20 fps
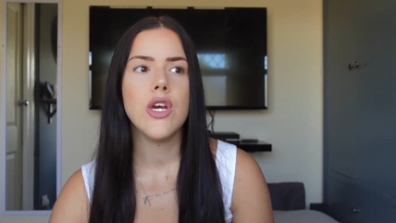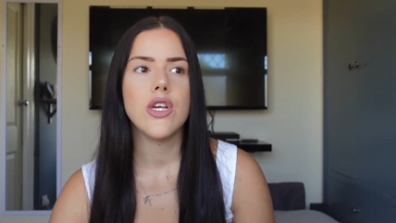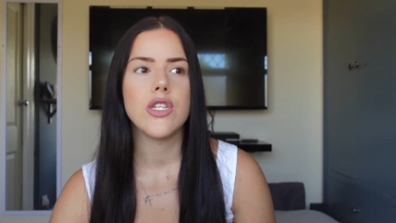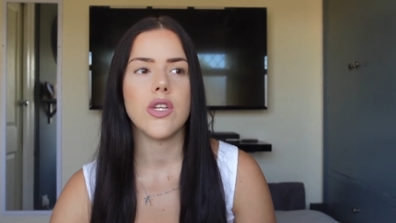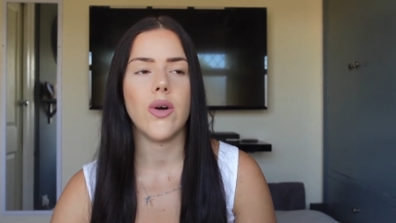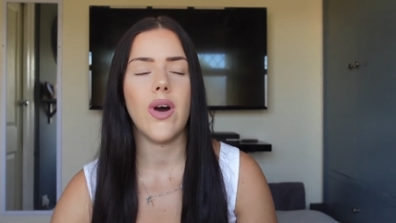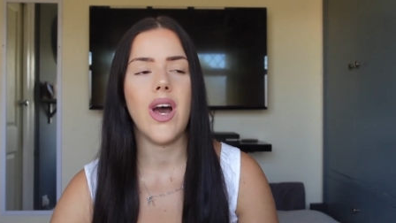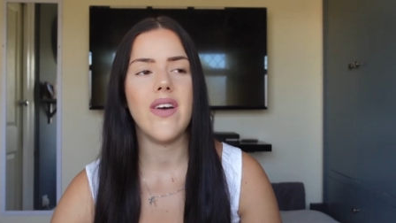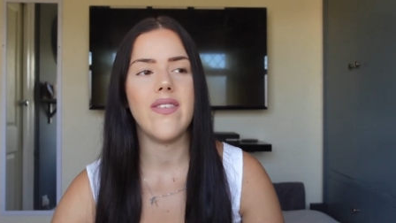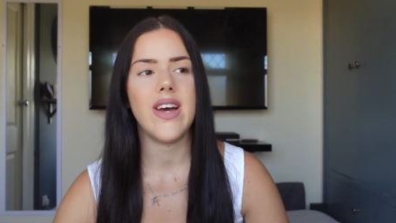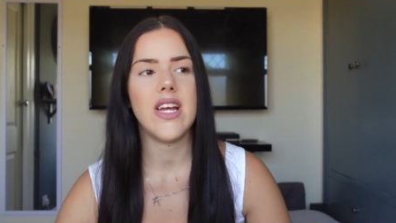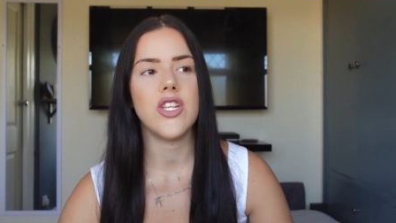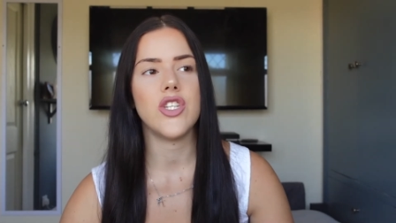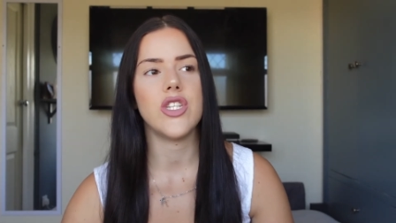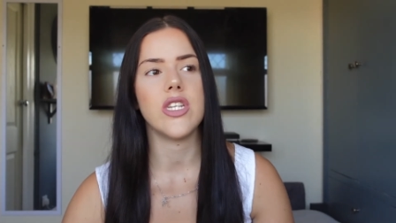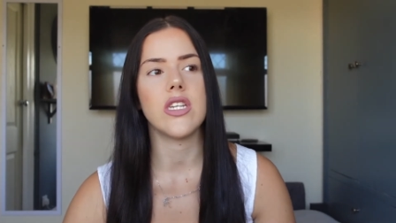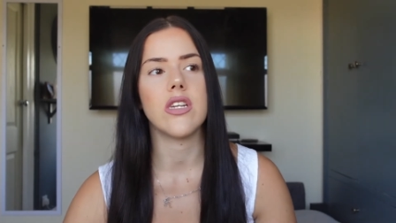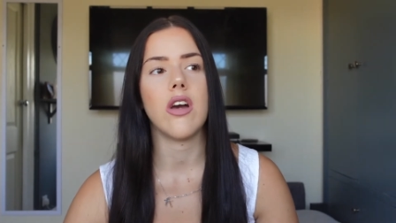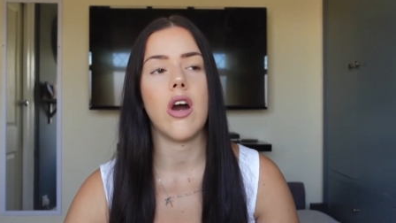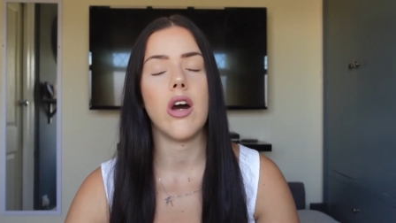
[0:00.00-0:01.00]
So I've
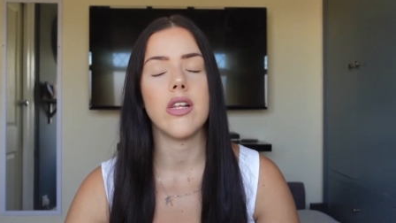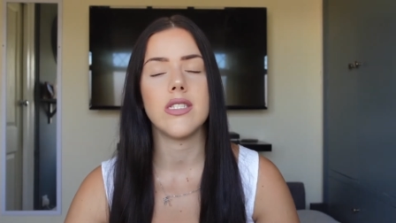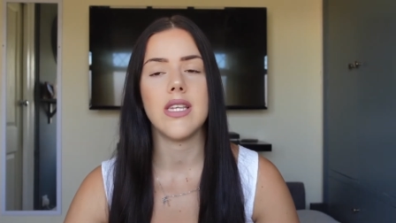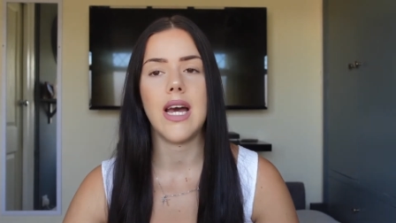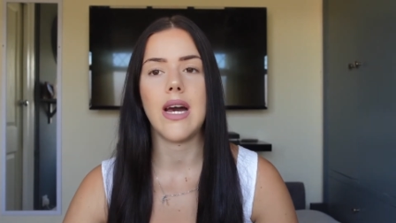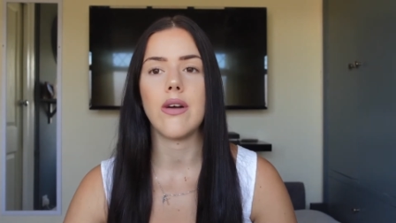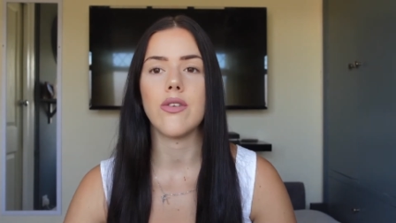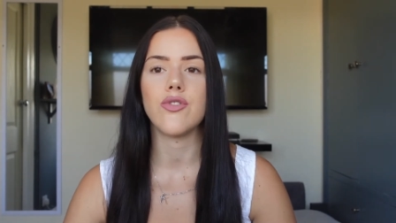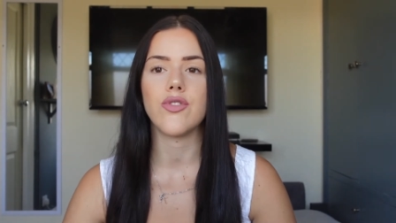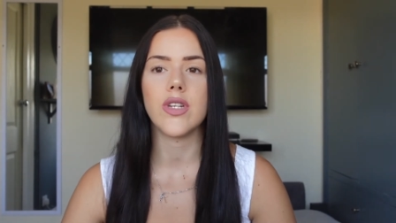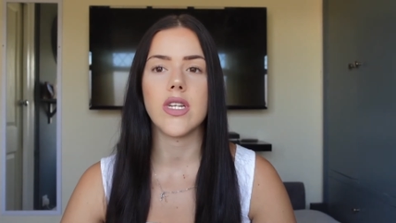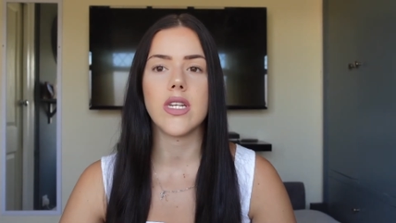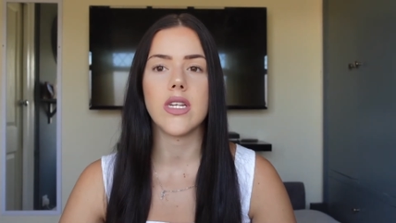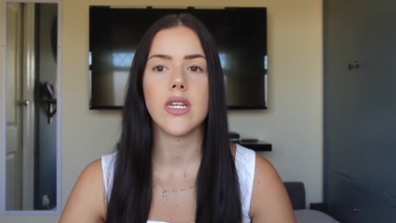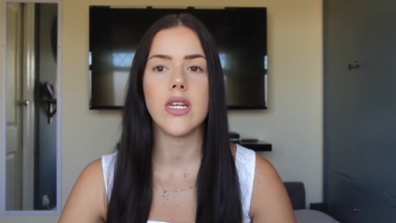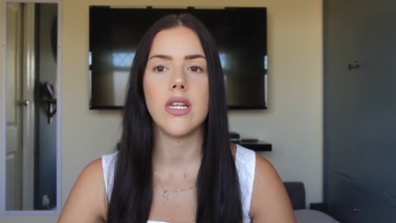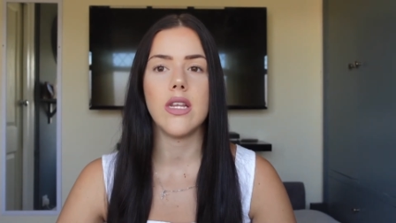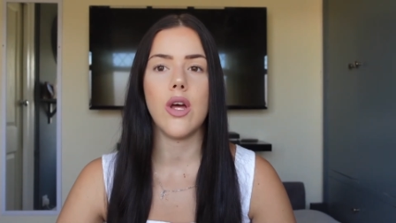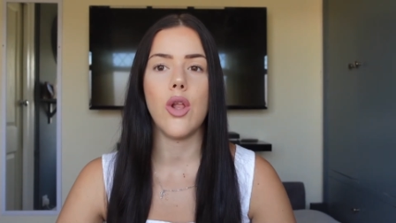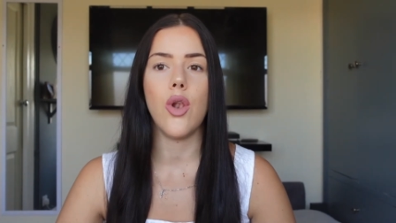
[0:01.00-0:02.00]
actually cut out
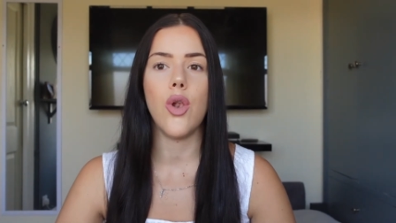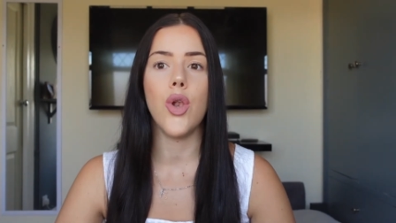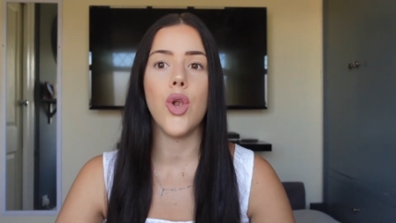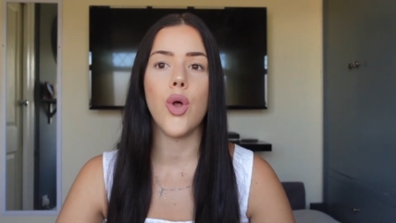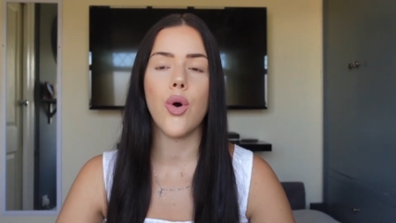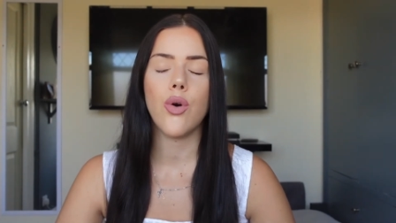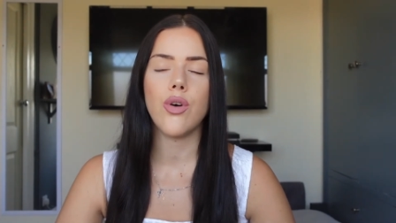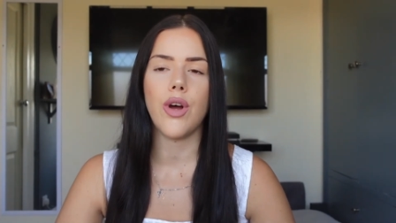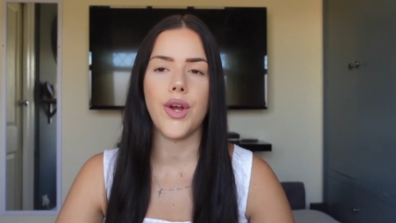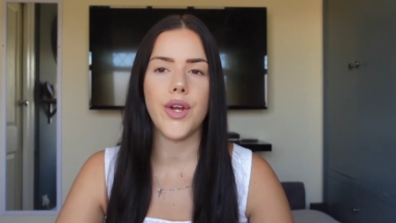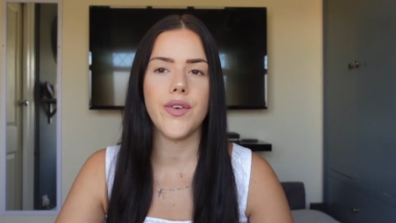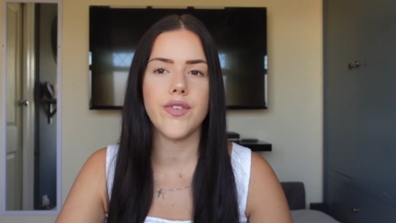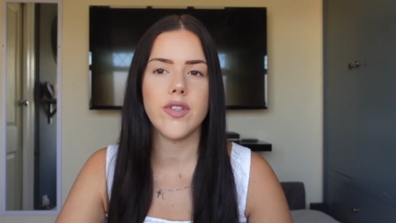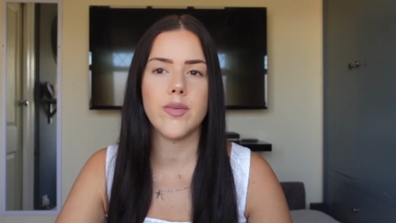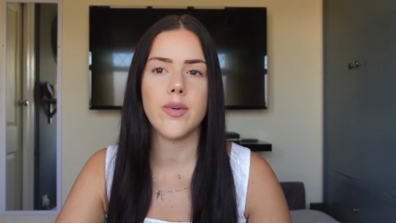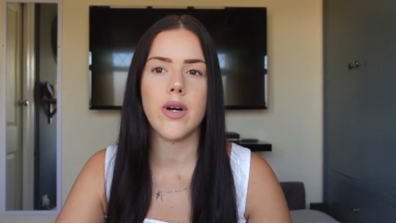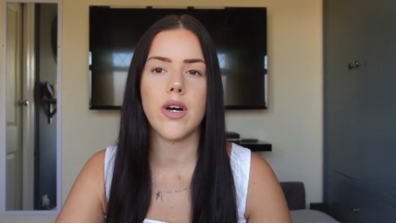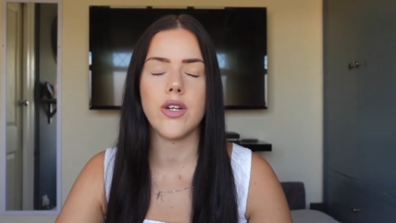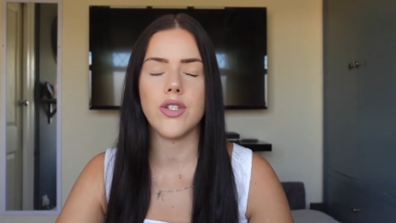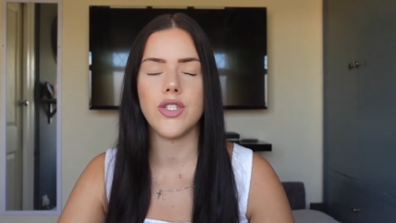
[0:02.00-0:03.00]
drinking a lot over the
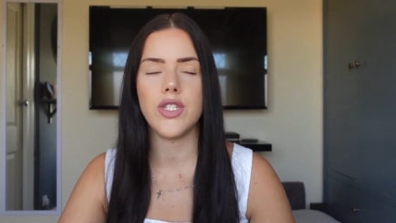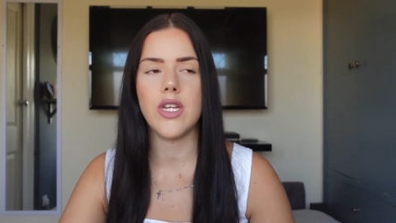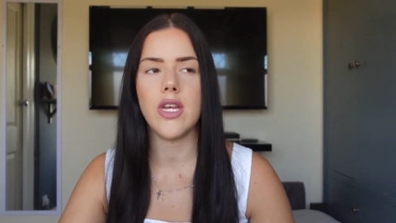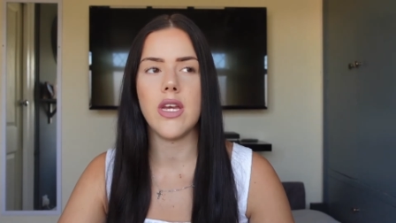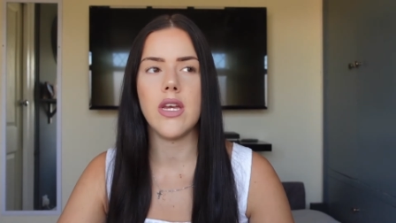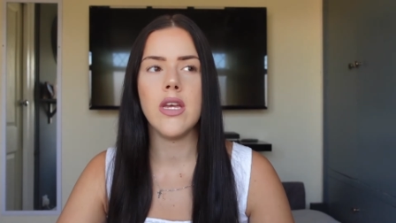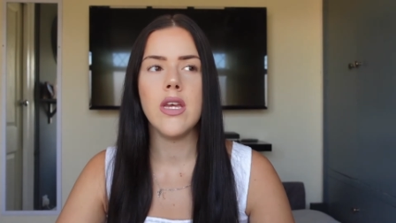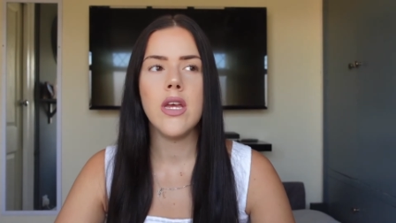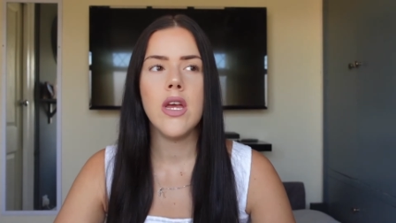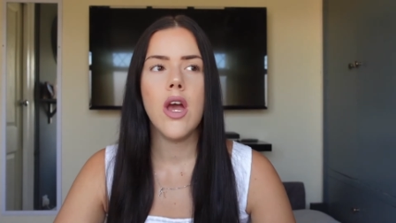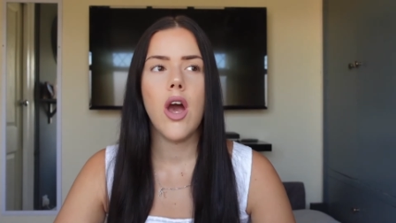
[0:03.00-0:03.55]
past year.